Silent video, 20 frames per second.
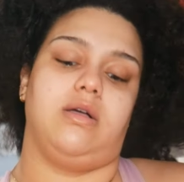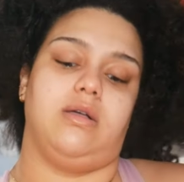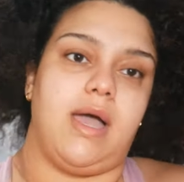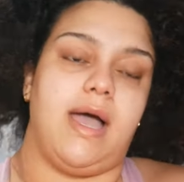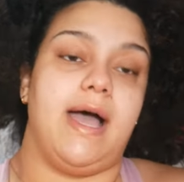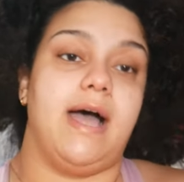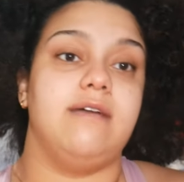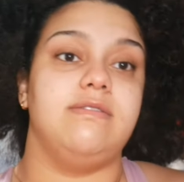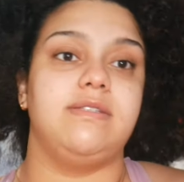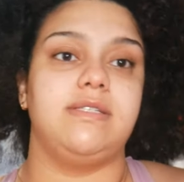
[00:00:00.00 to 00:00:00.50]
I
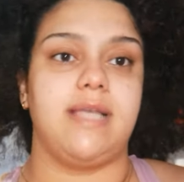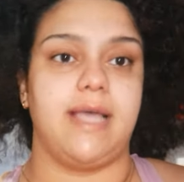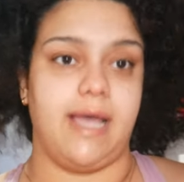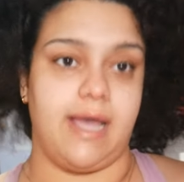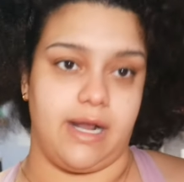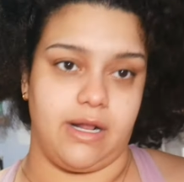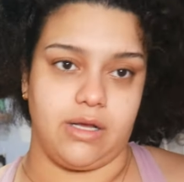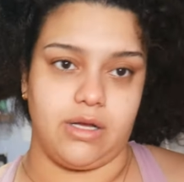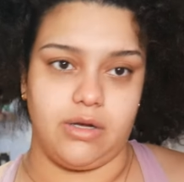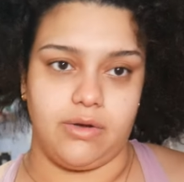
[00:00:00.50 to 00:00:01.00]
have
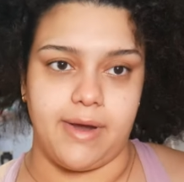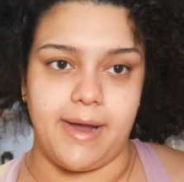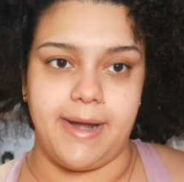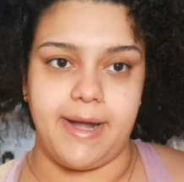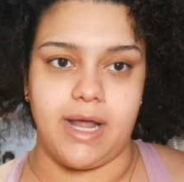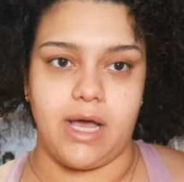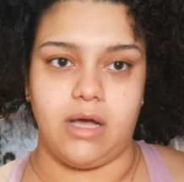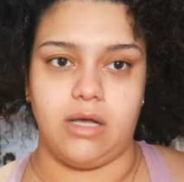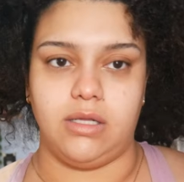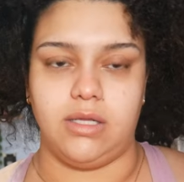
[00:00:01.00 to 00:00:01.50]
sciatica right
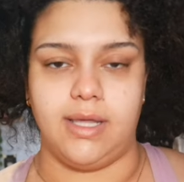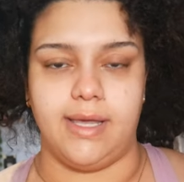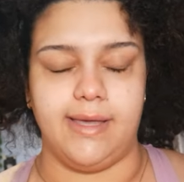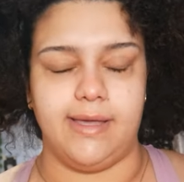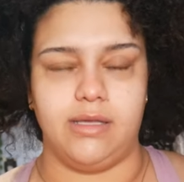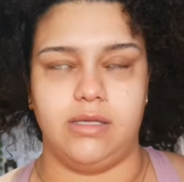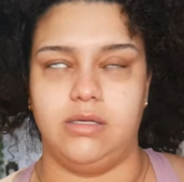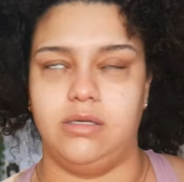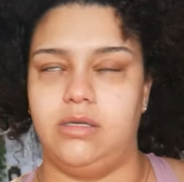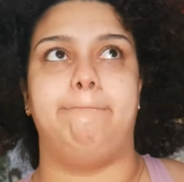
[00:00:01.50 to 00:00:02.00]
now.
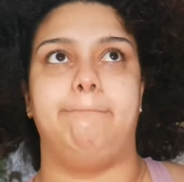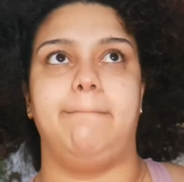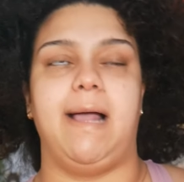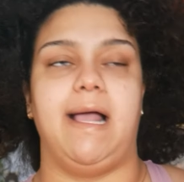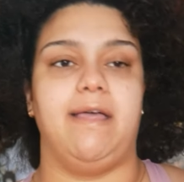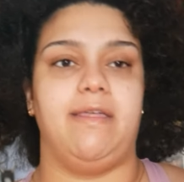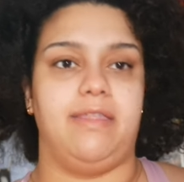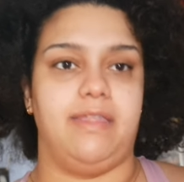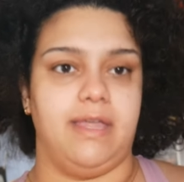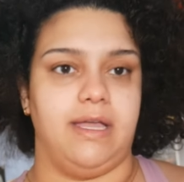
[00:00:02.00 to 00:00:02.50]
Like,
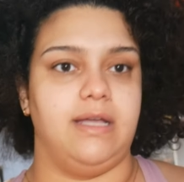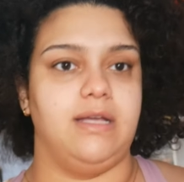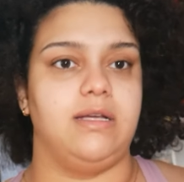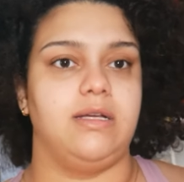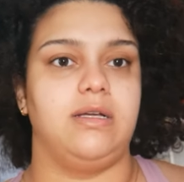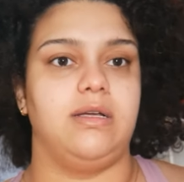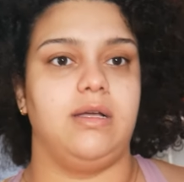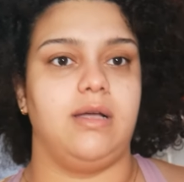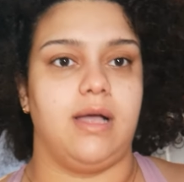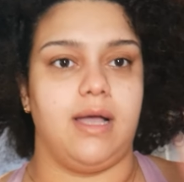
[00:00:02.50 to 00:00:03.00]
I
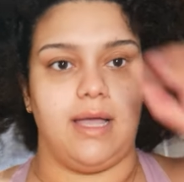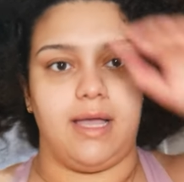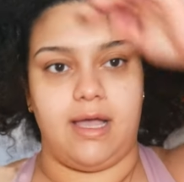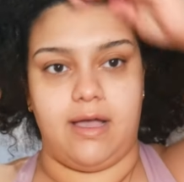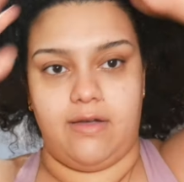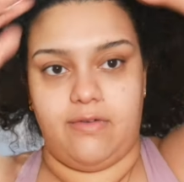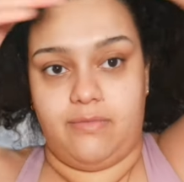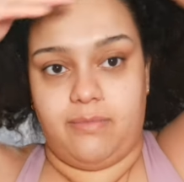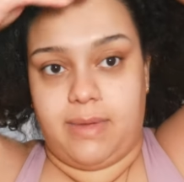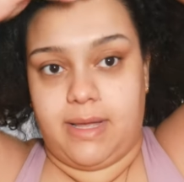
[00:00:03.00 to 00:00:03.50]
think I
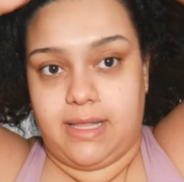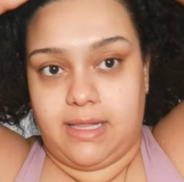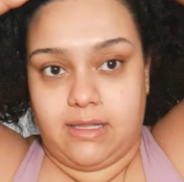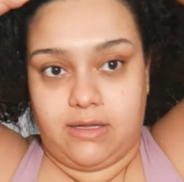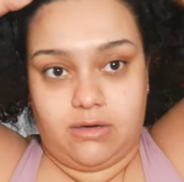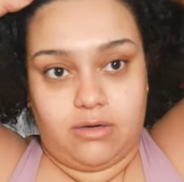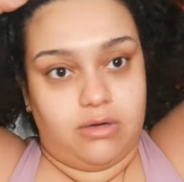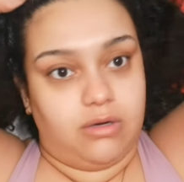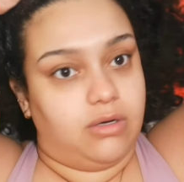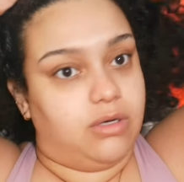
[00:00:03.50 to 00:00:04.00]
have my
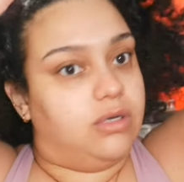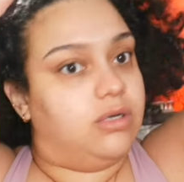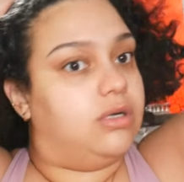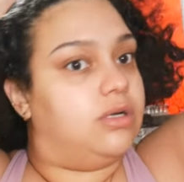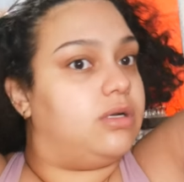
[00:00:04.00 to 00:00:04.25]
little